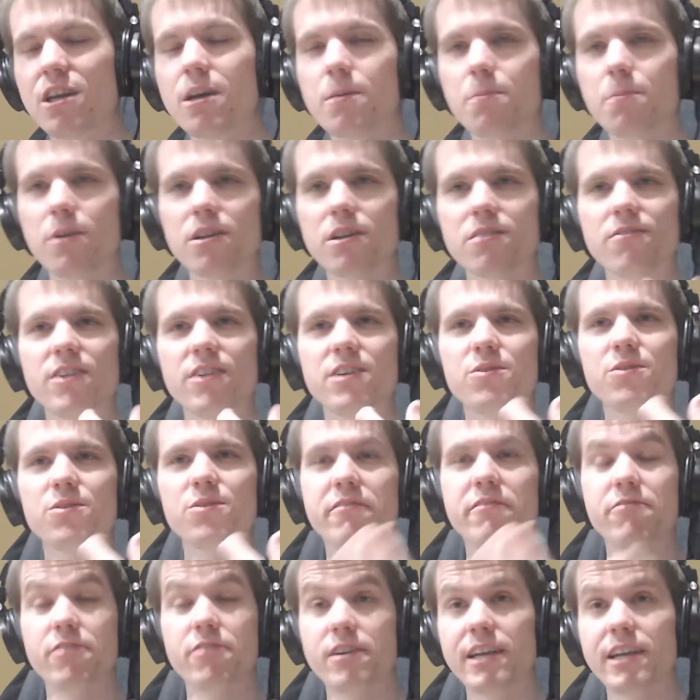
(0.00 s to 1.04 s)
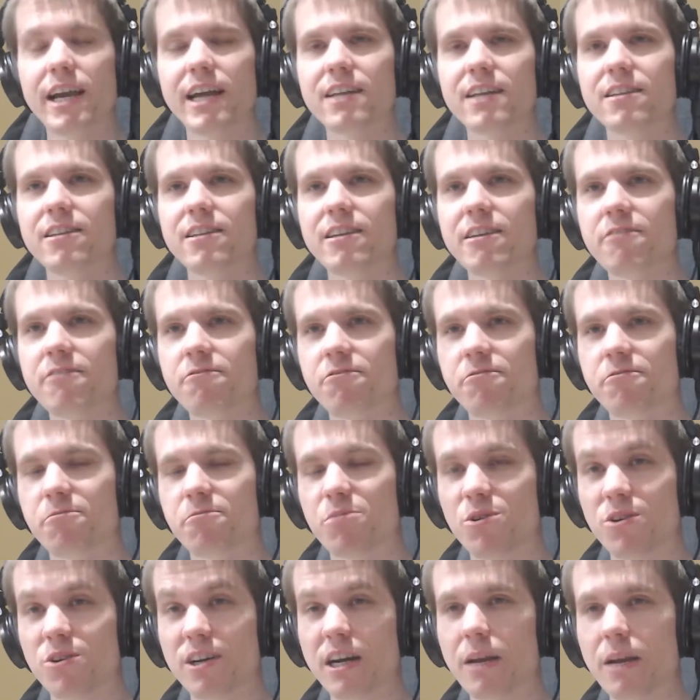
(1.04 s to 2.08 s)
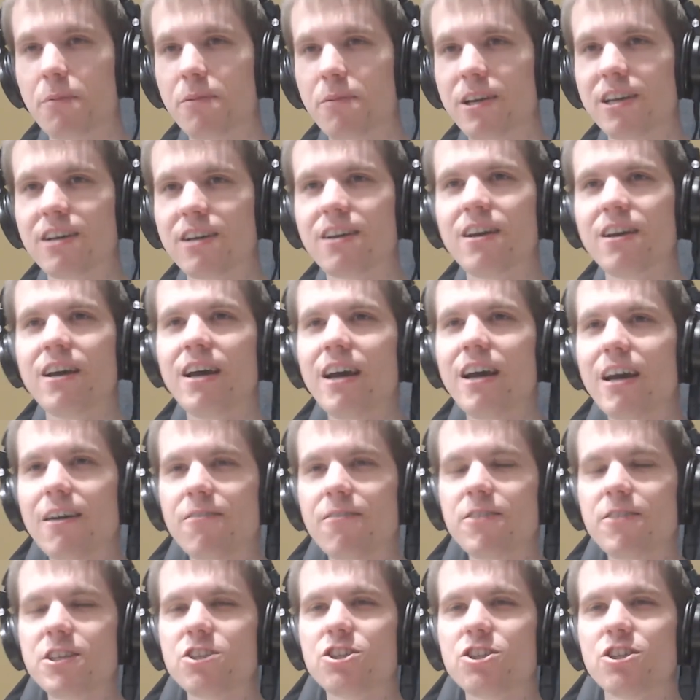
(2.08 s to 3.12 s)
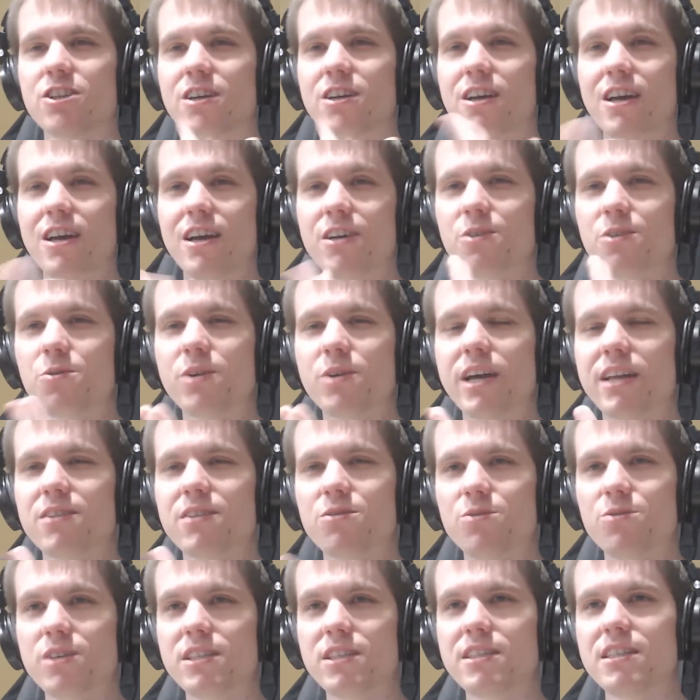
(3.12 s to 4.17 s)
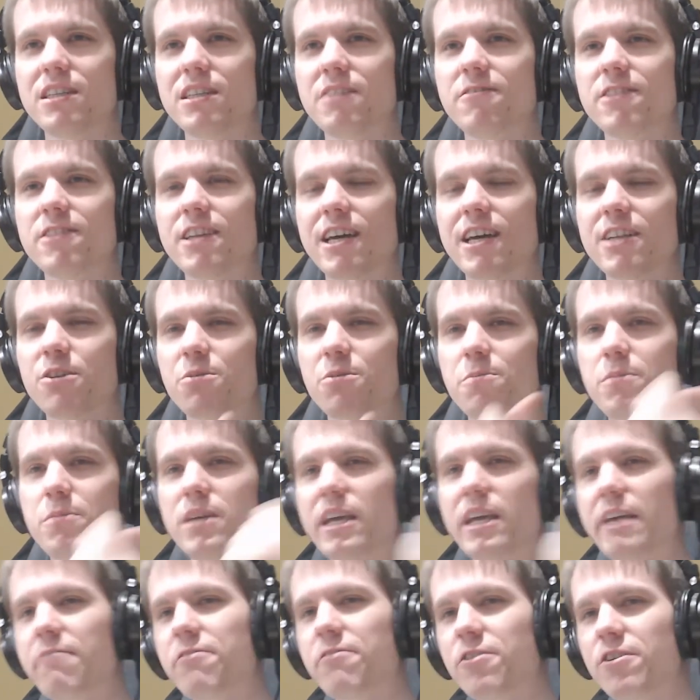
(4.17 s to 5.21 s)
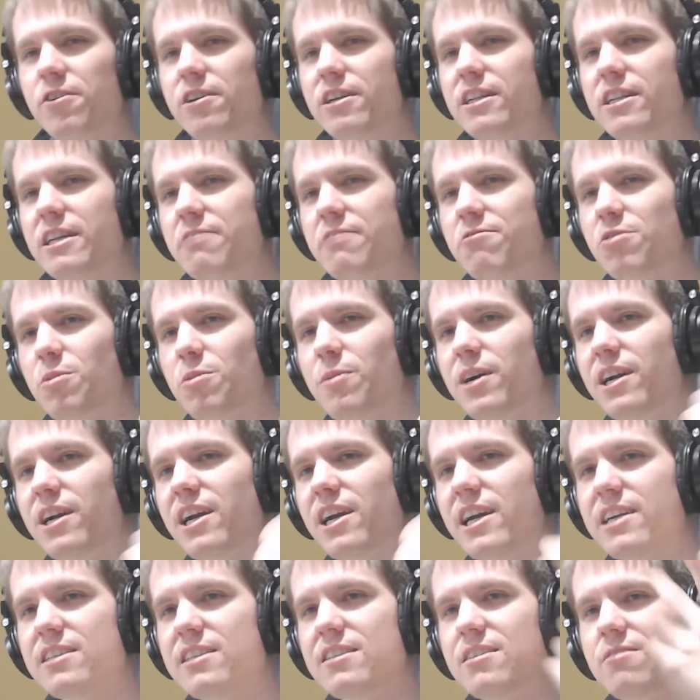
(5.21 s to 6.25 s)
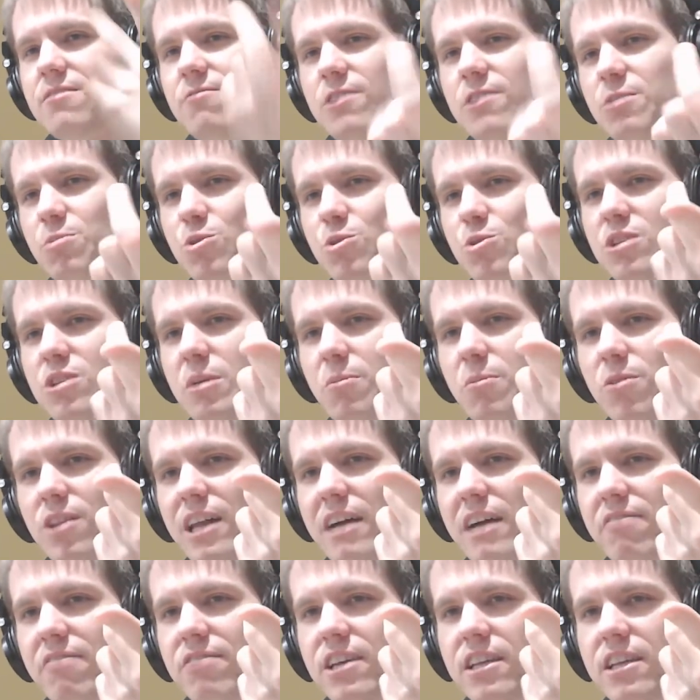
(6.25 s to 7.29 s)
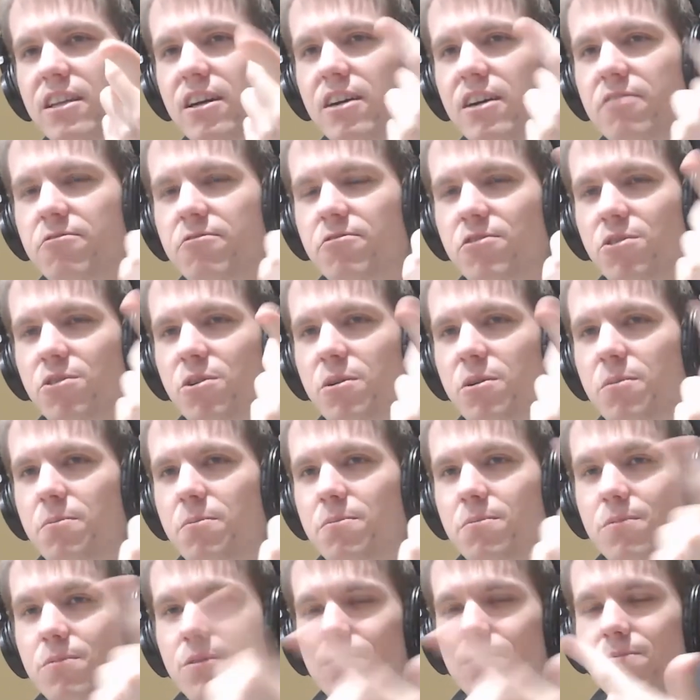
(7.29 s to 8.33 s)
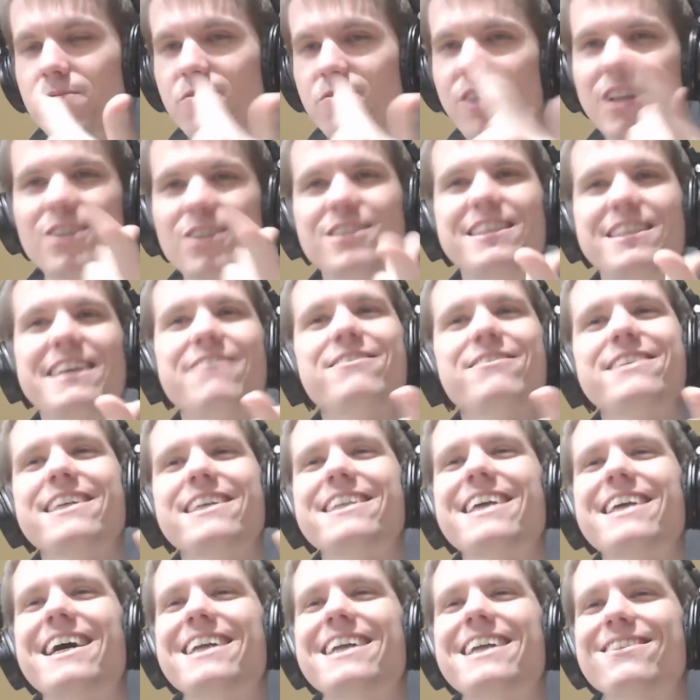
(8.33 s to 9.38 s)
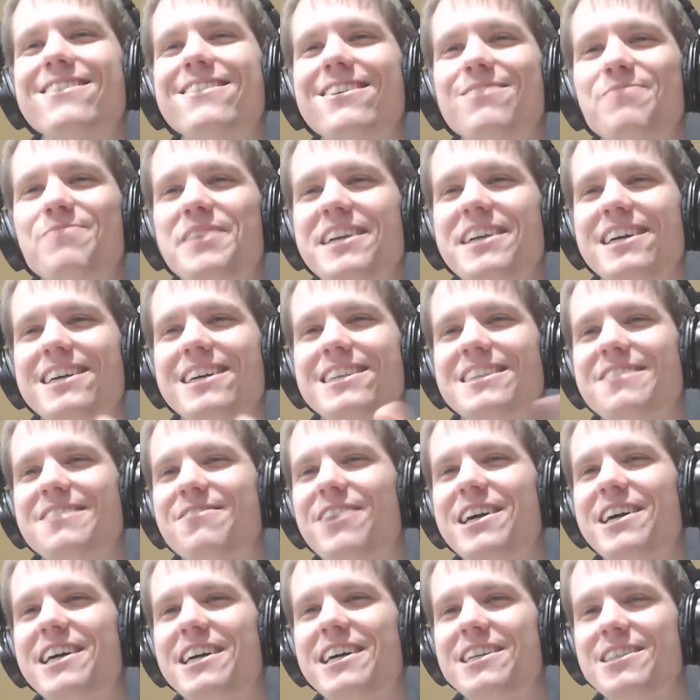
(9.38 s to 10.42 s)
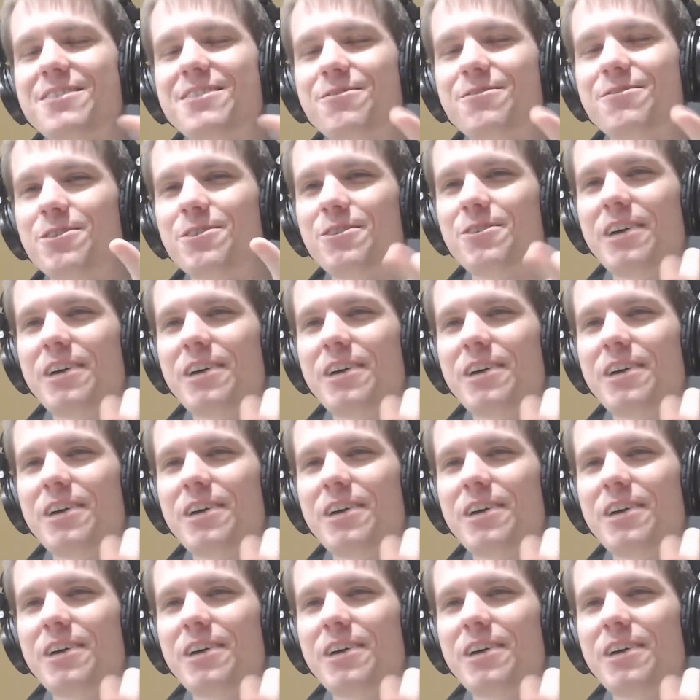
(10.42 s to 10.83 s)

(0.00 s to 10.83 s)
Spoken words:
But when you have reactive programming, which you can do easily with either behavior relay from Rx, with mutable live data from, well, a safe state handle, because why else would you